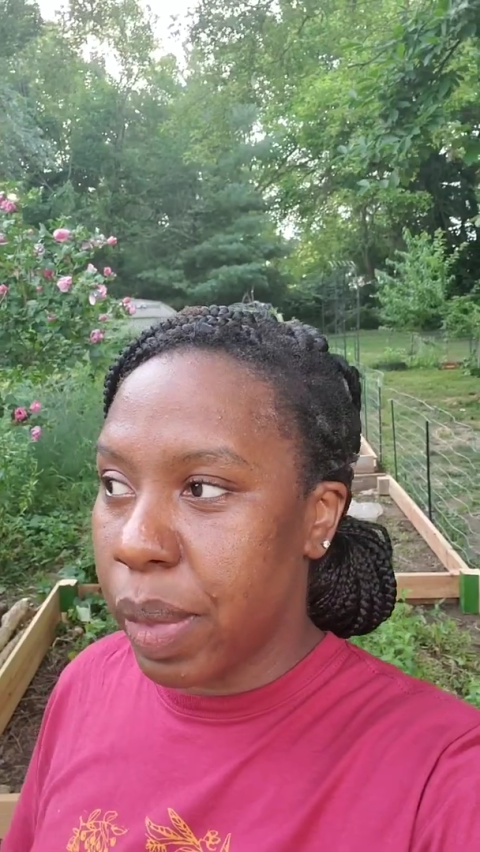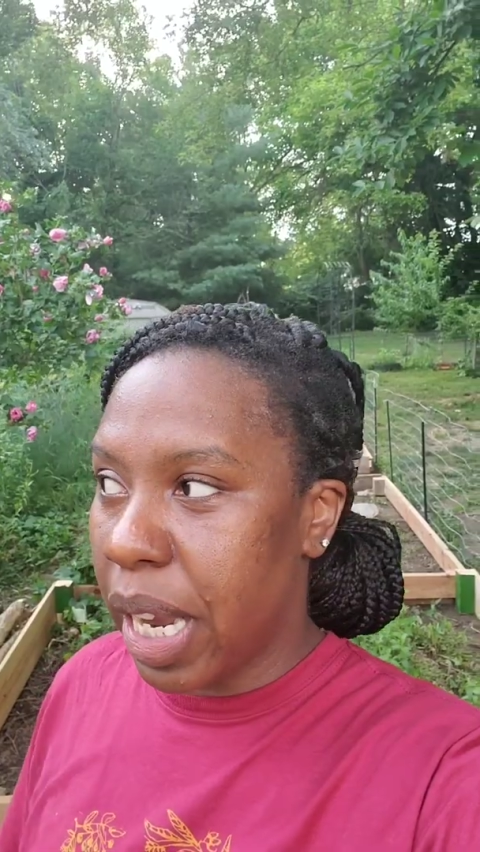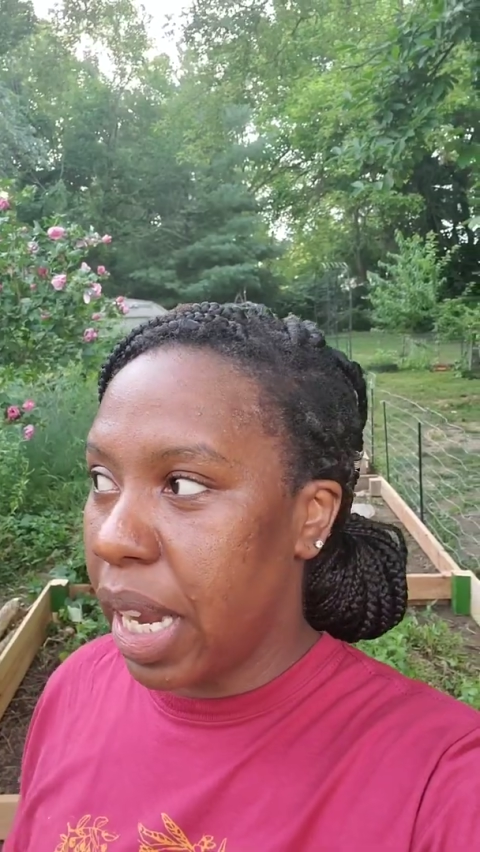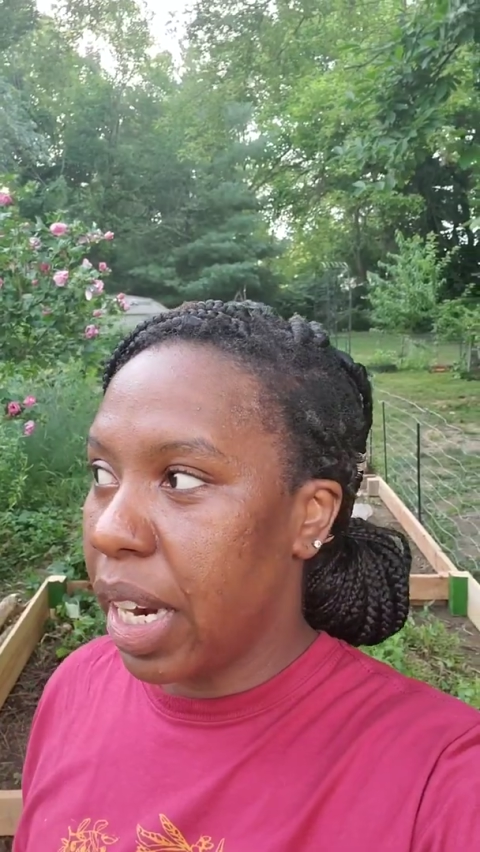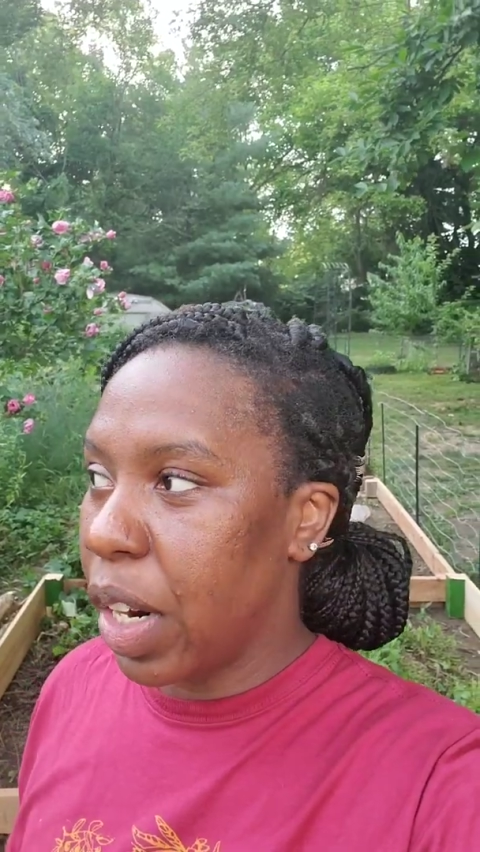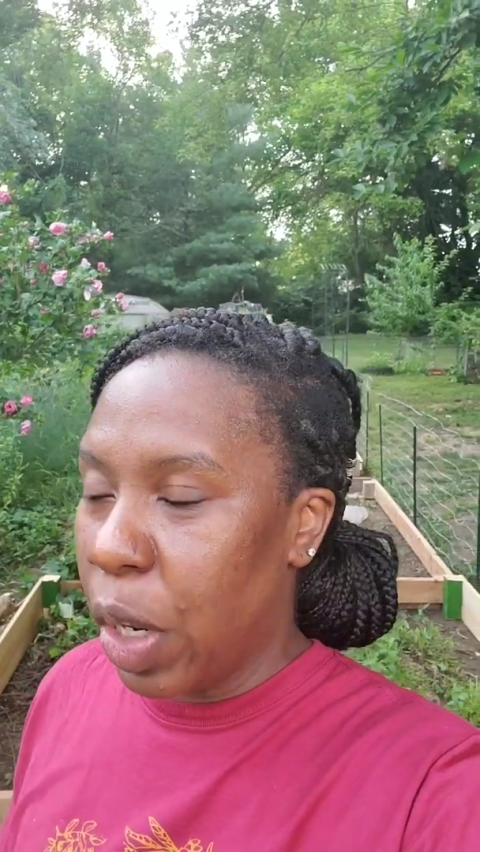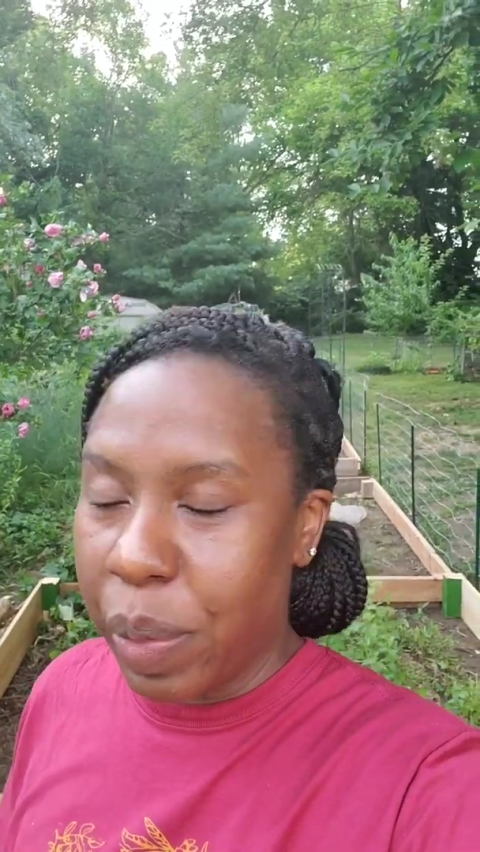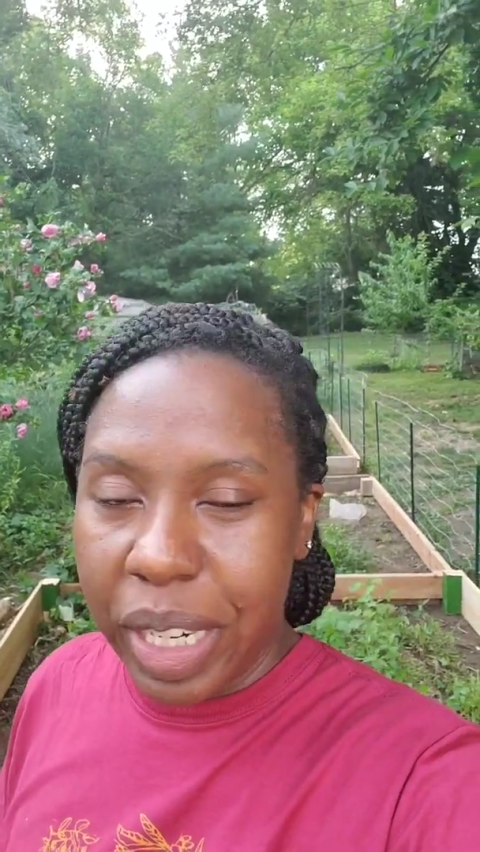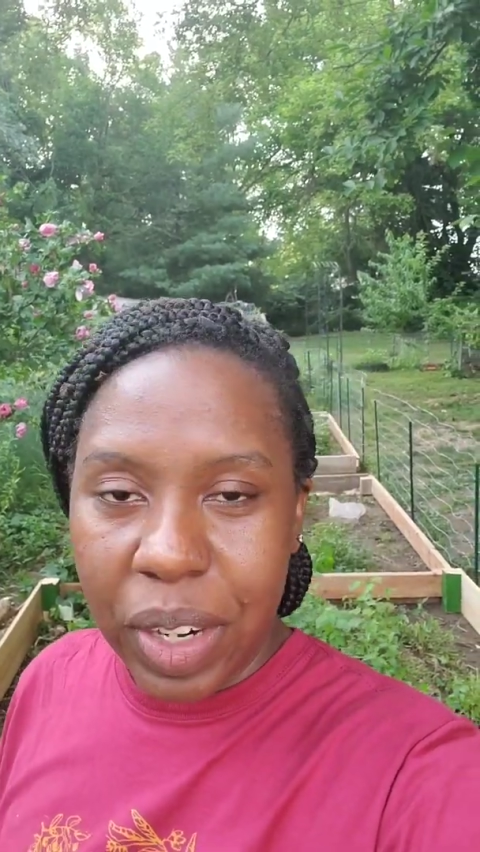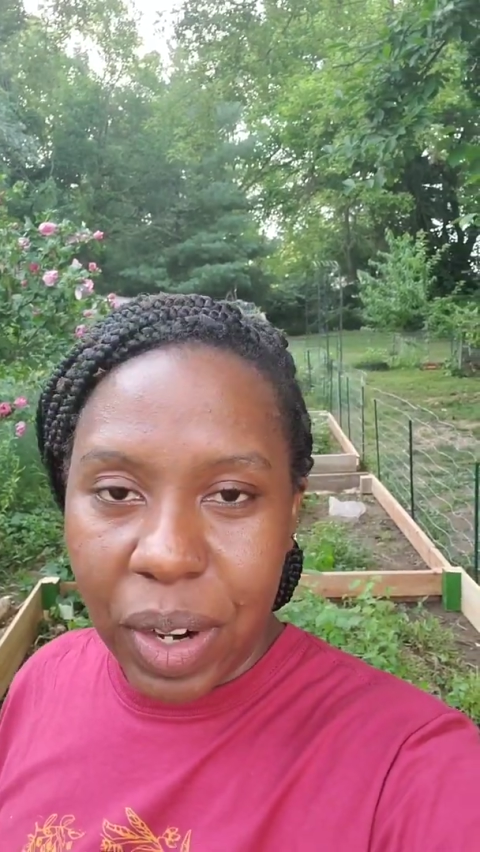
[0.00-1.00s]
my
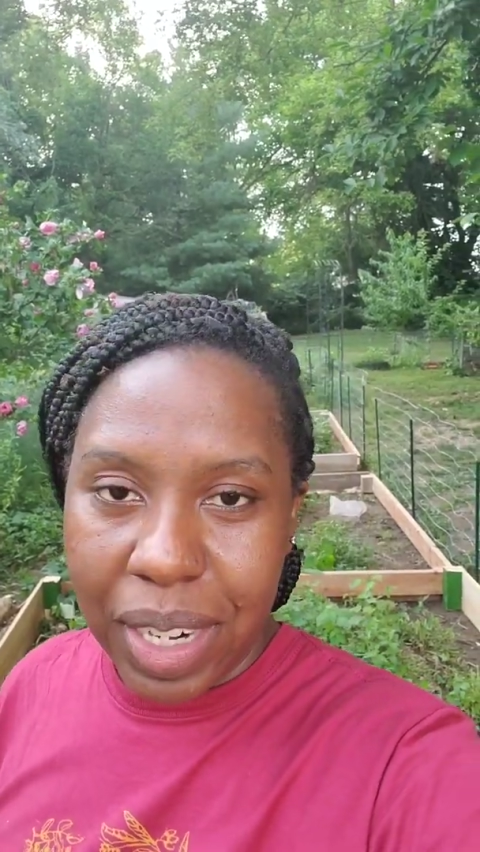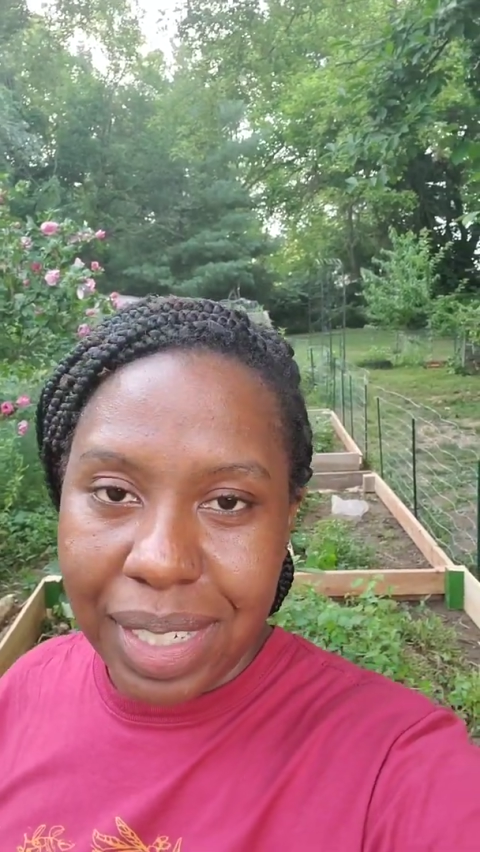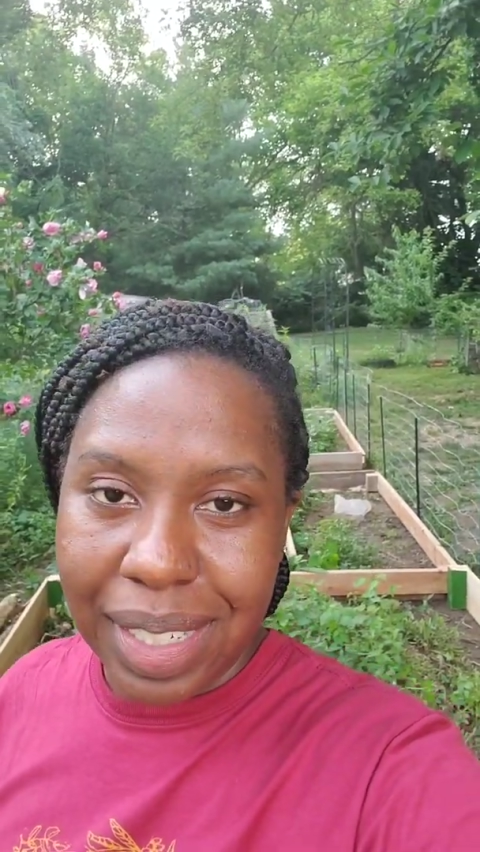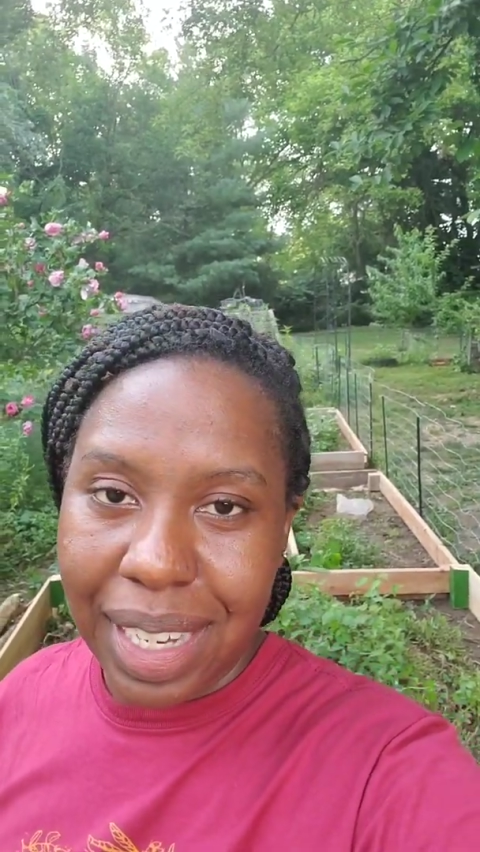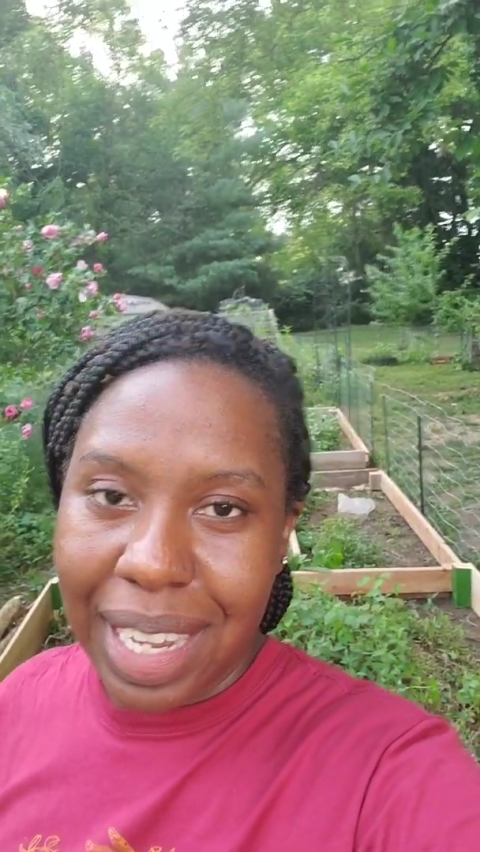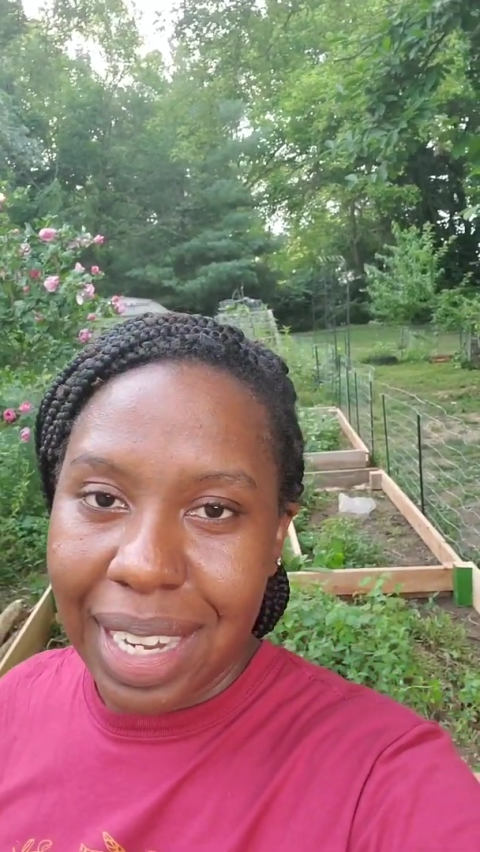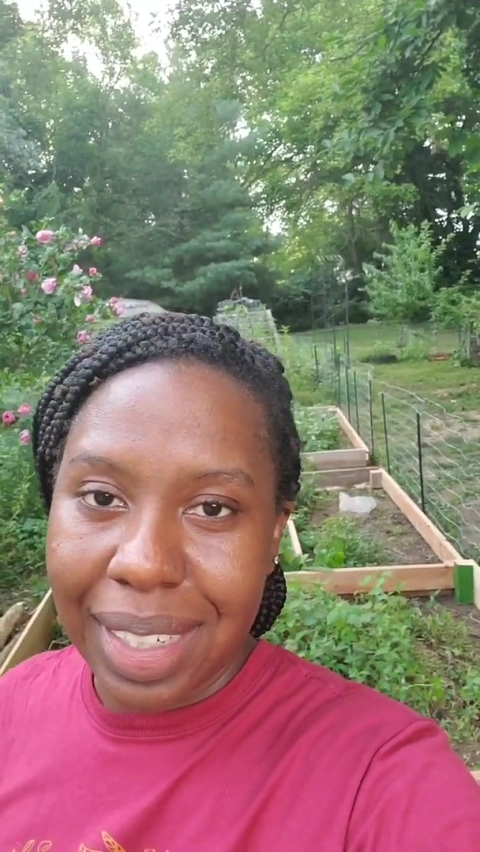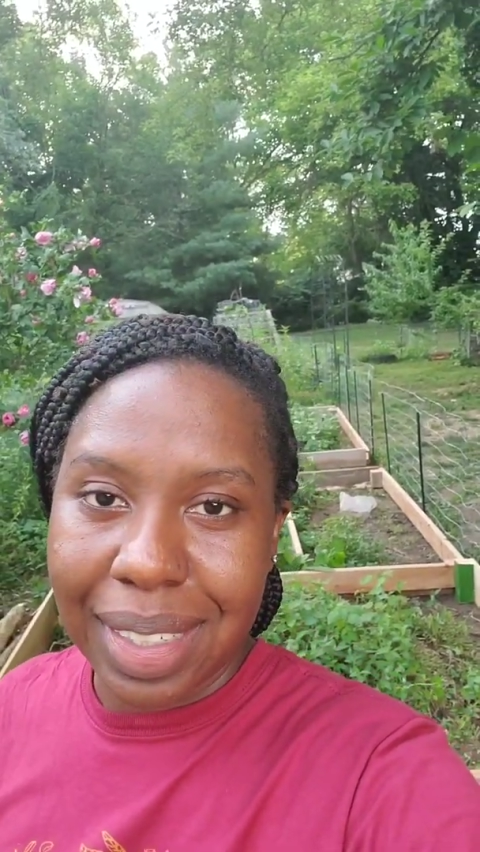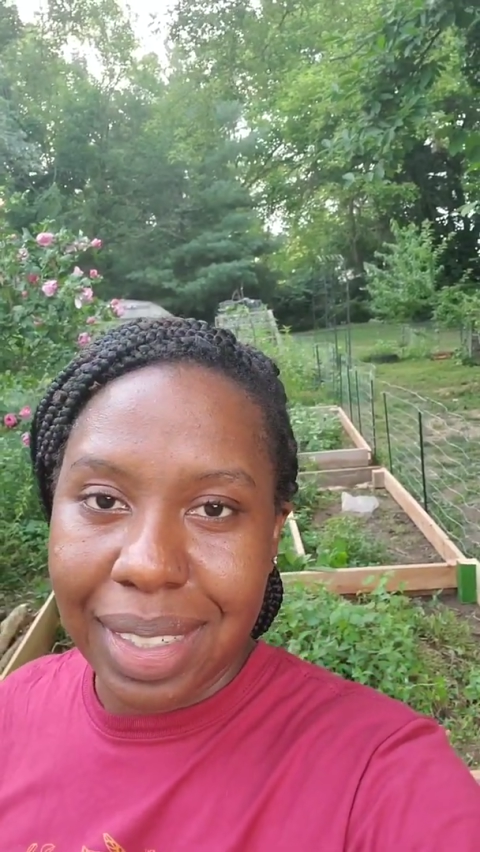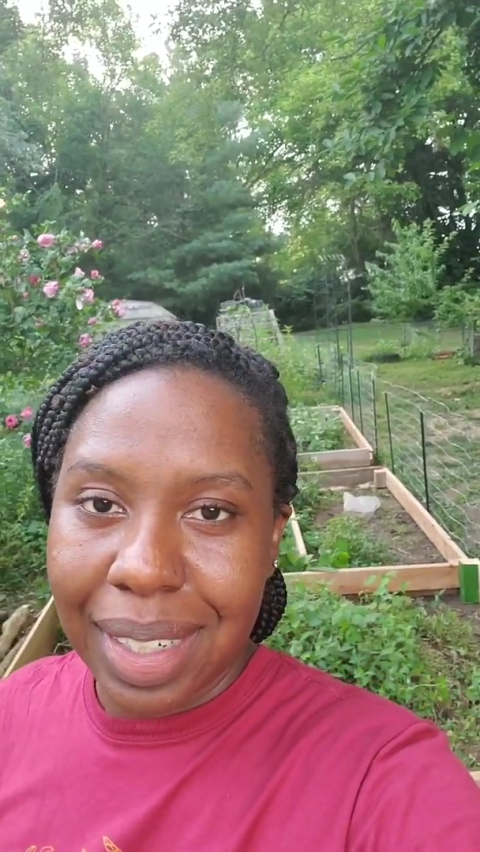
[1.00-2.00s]
urban garden
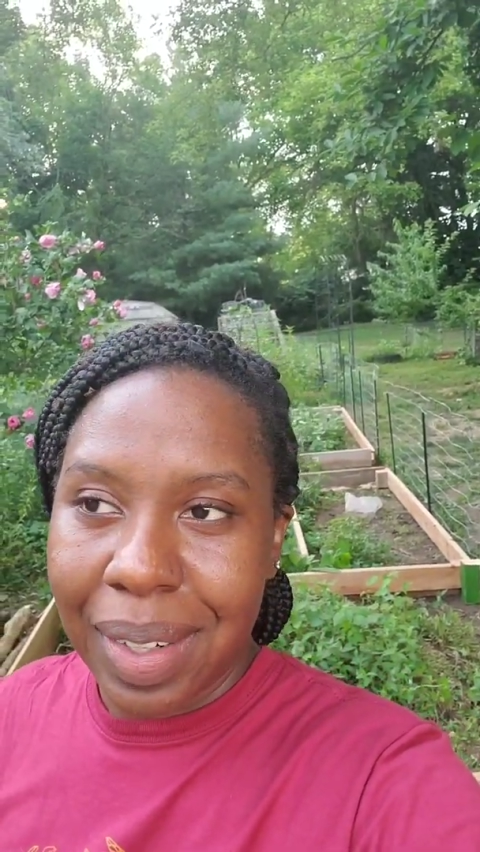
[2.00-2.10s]
slash